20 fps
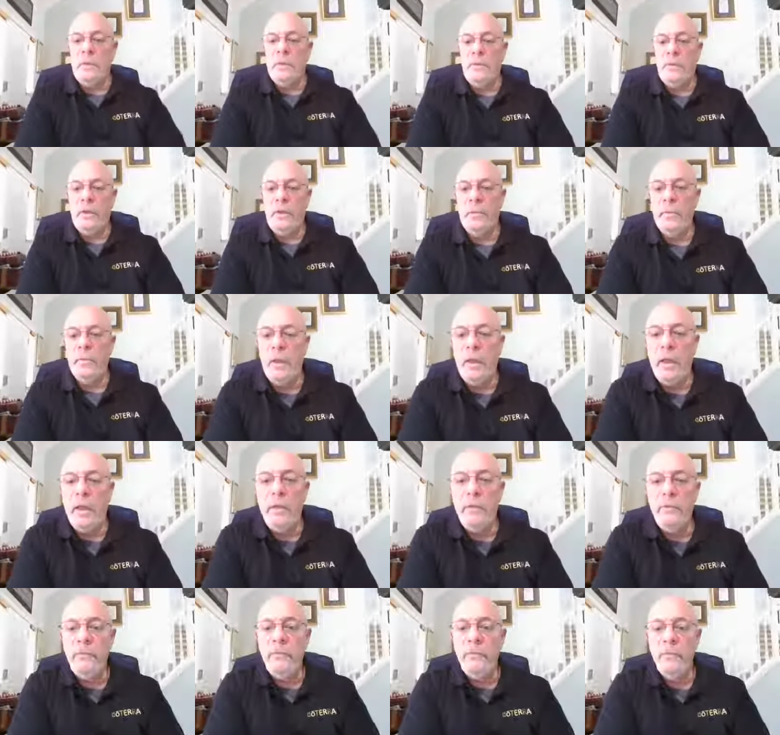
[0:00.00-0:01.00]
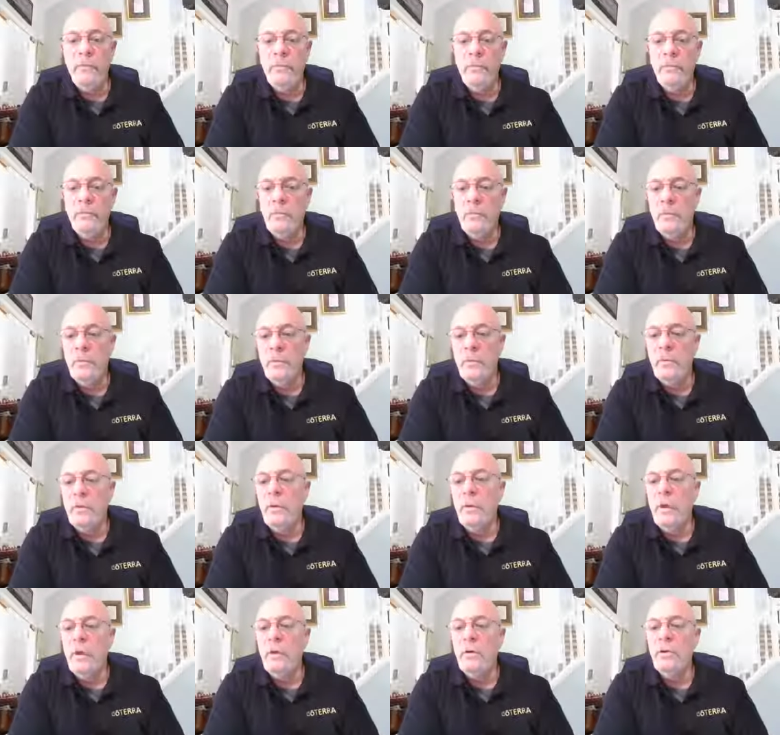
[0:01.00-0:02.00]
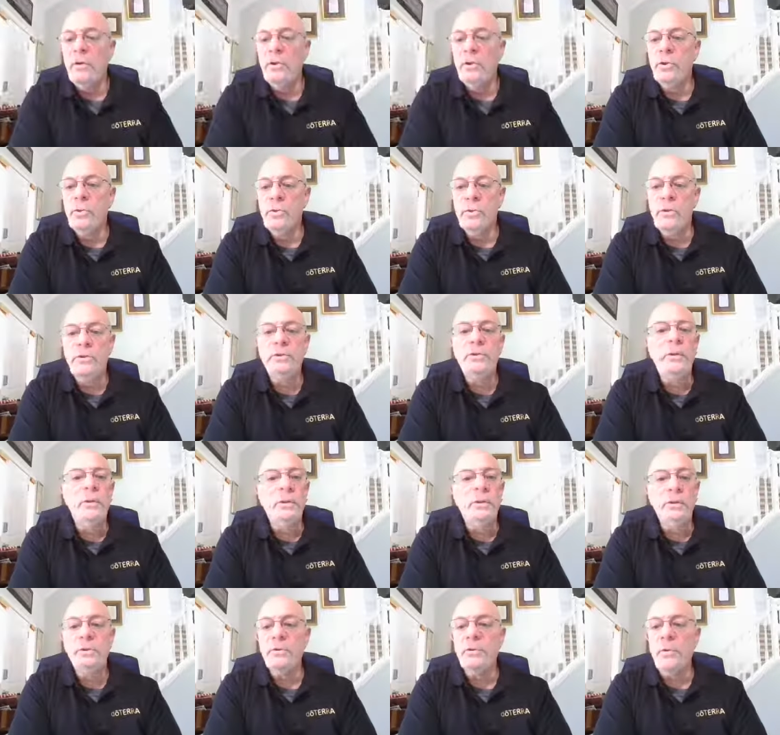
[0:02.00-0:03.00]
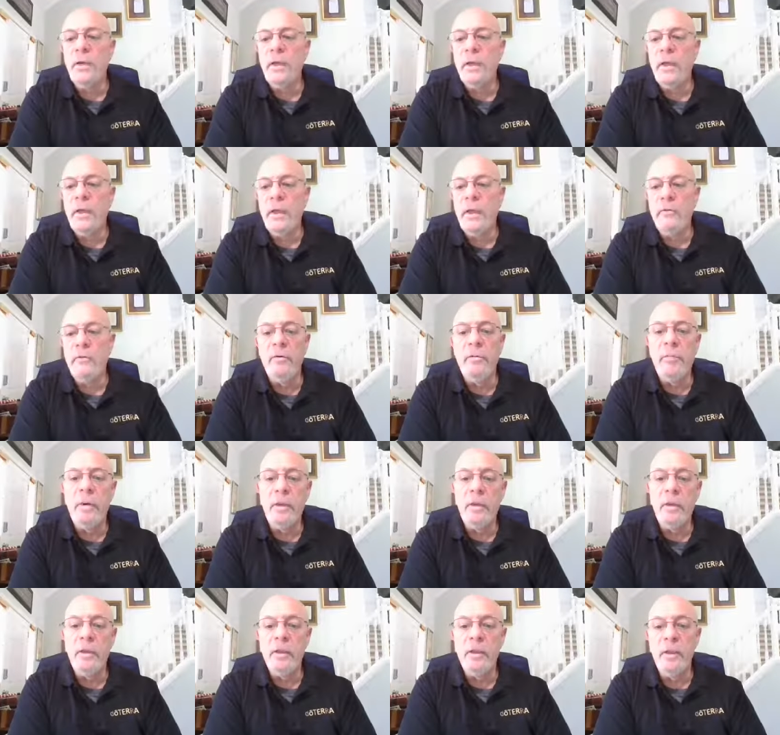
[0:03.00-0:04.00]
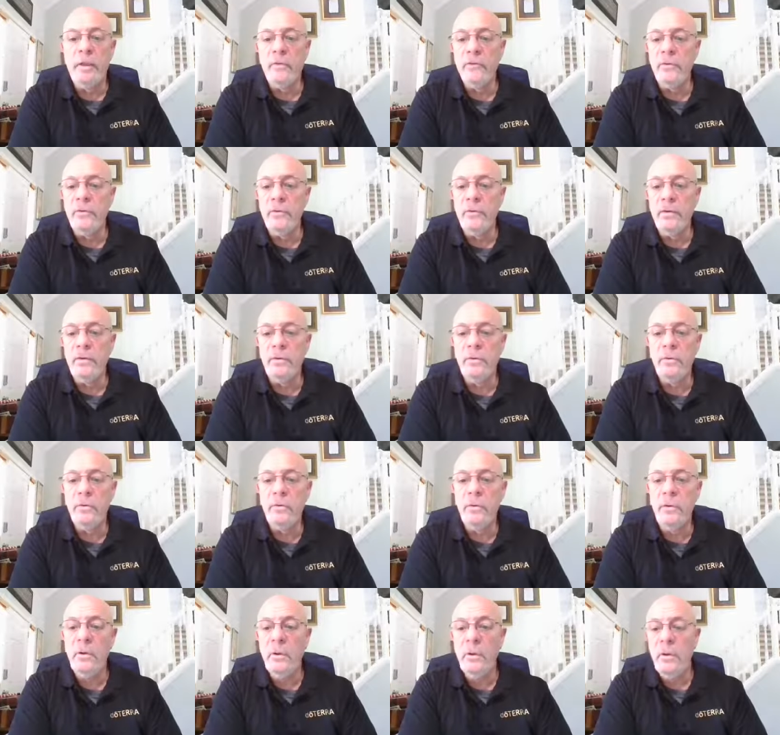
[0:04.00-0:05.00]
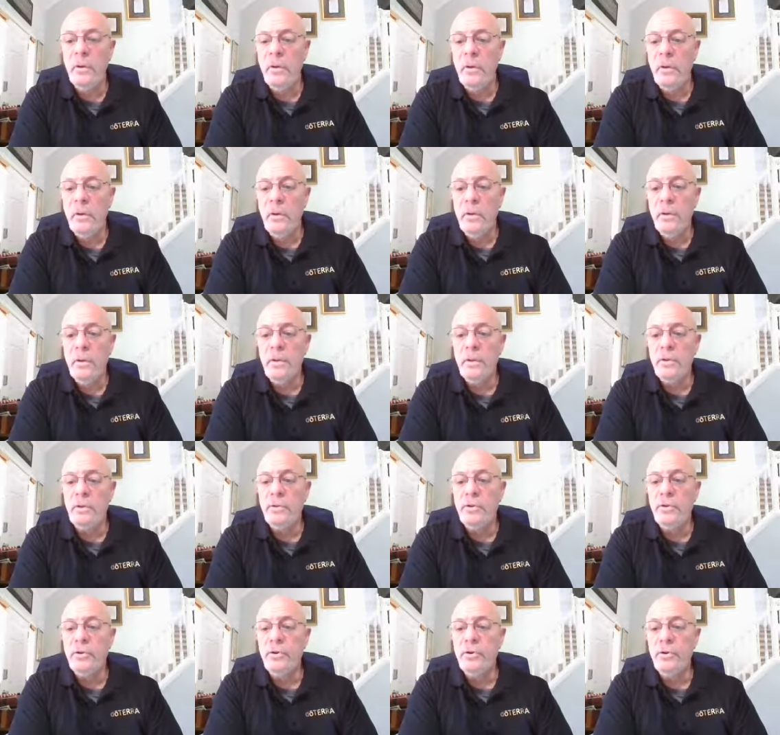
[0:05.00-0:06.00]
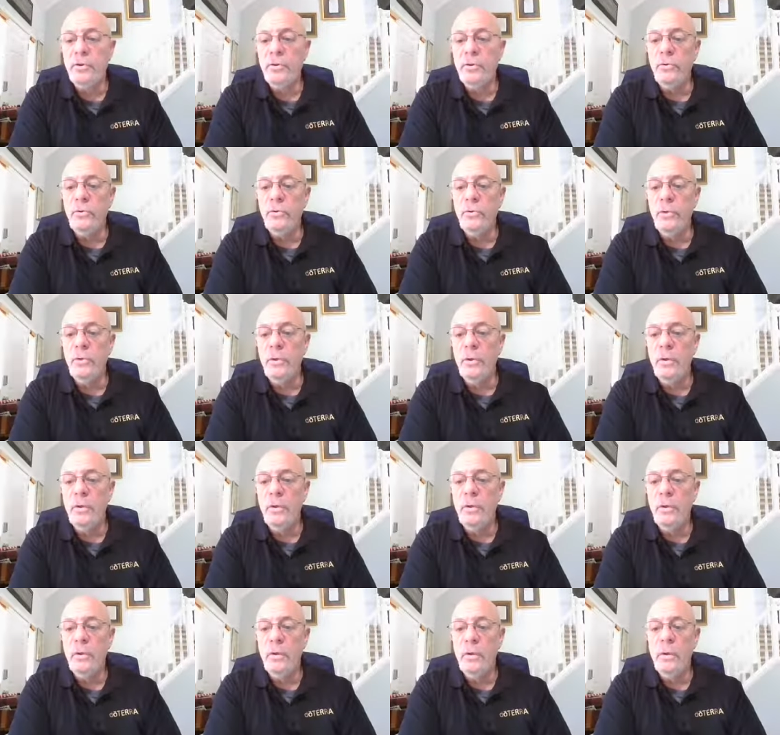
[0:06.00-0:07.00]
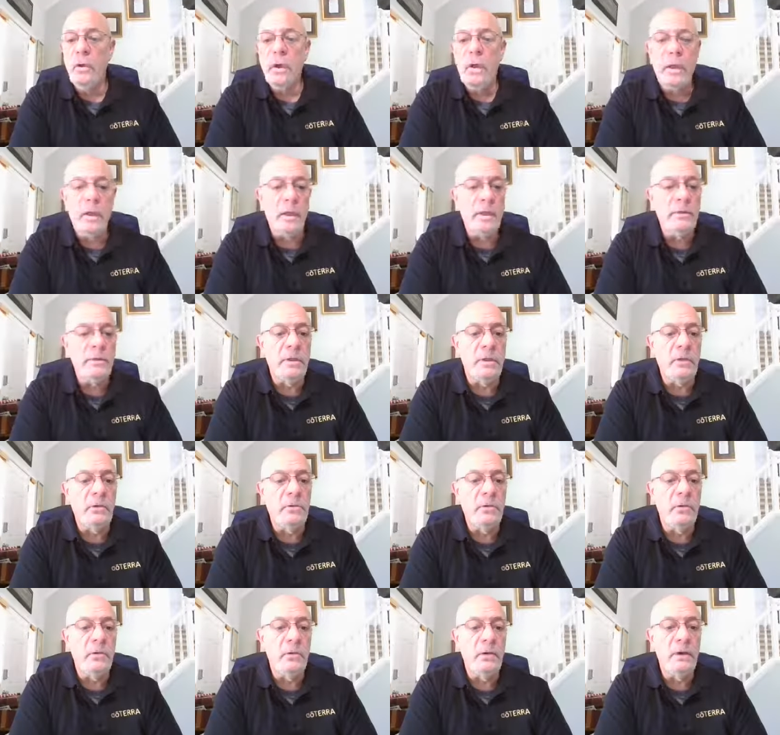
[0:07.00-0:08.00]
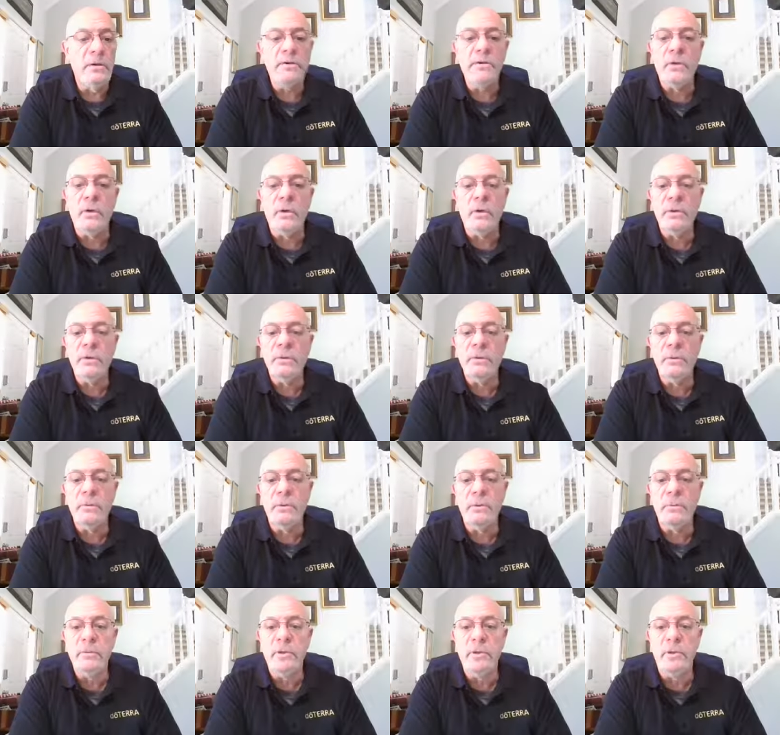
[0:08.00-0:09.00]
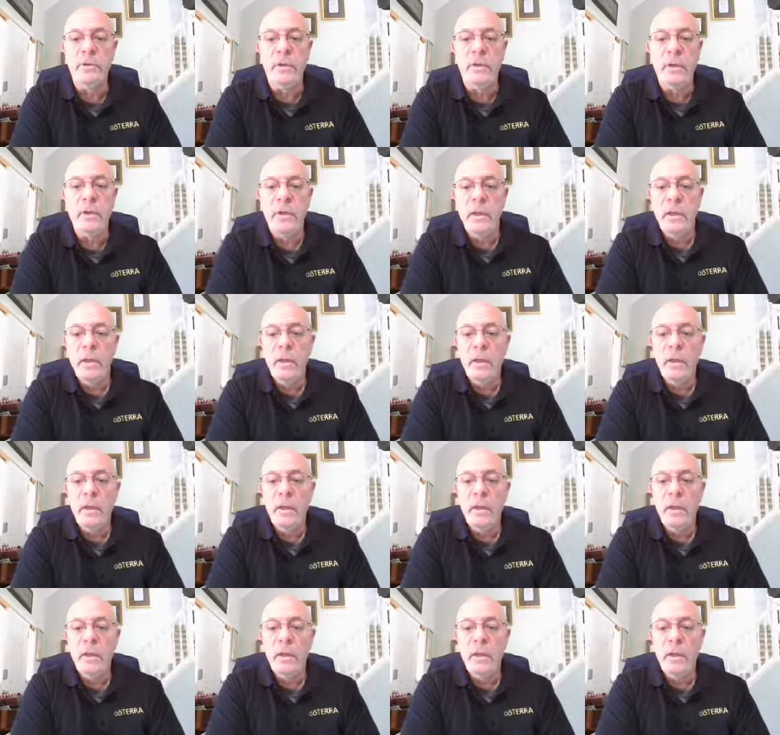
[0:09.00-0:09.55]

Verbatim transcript: I think I'm live. Unusual to see it this way. Hey, everybody, good afternoon. It's June. I guess I'll do this so I can see what I'm doing.